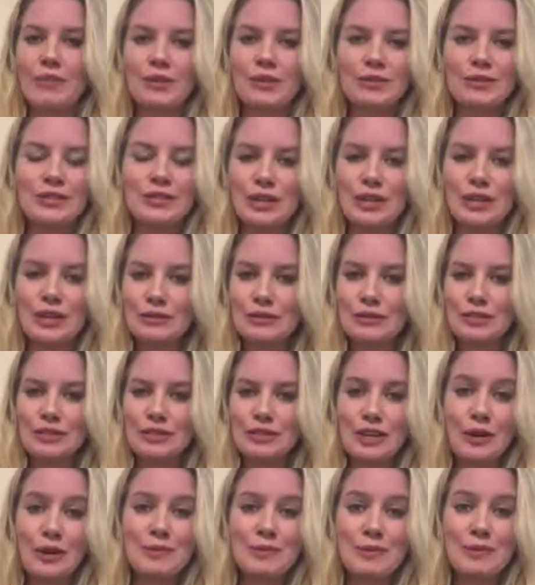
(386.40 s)
Most of the
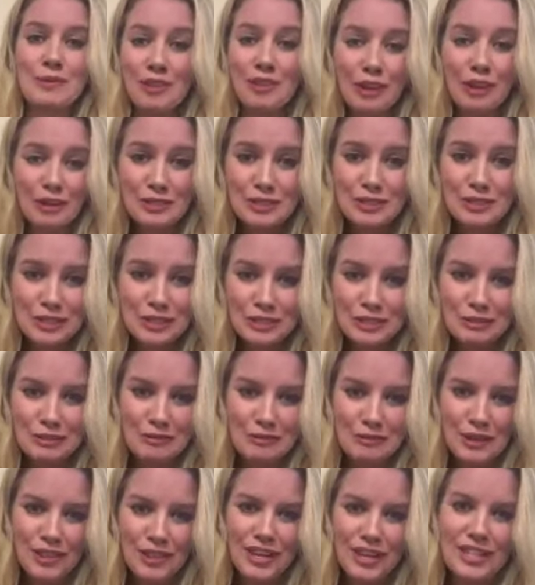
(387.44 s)
coaches show up. Some of the coaches do
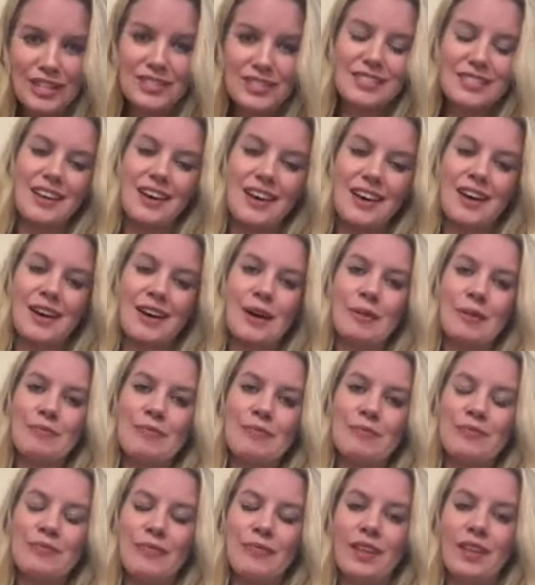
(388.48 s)
it with us.
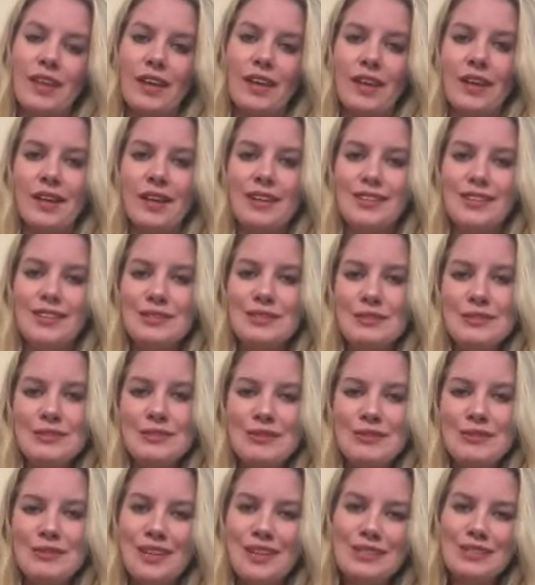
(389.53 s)
So
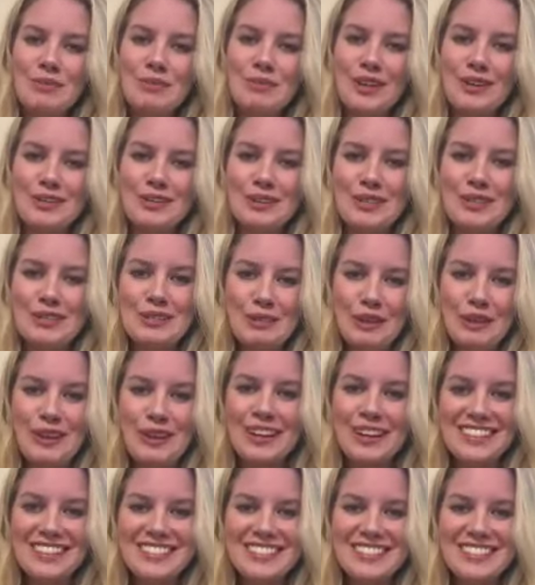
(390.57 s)
it's a pretty cool
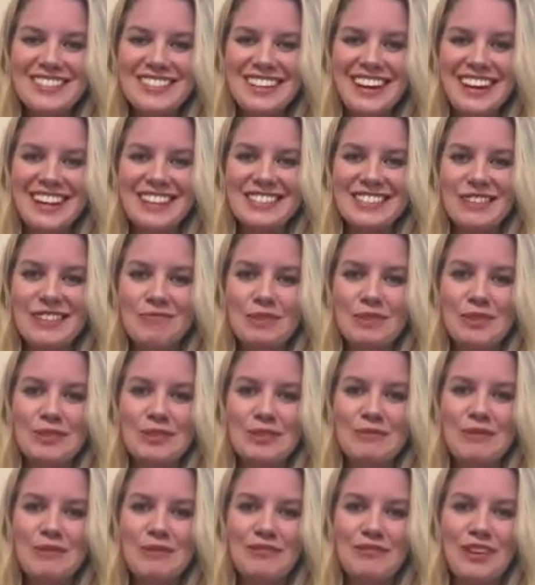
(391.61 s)
experience. It's nice. I've built
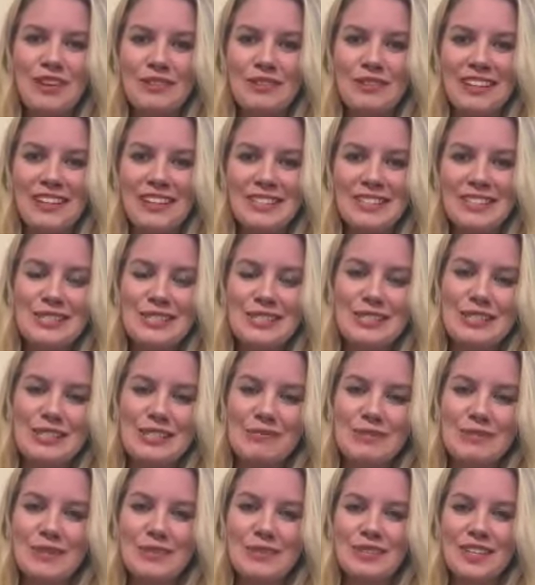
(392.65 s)
some fun
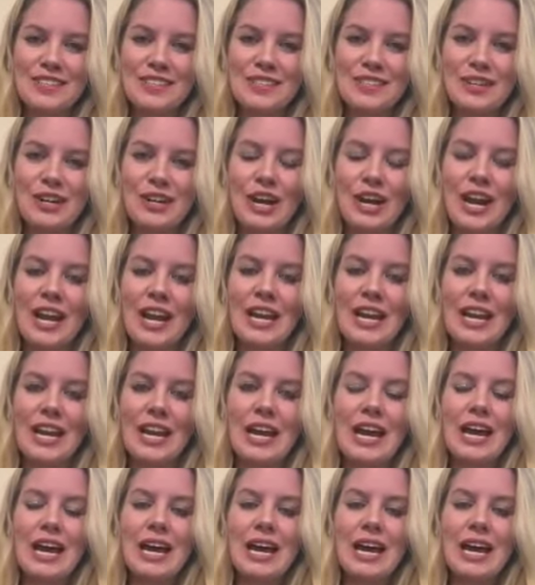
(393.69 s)
relationships. Those kids are great.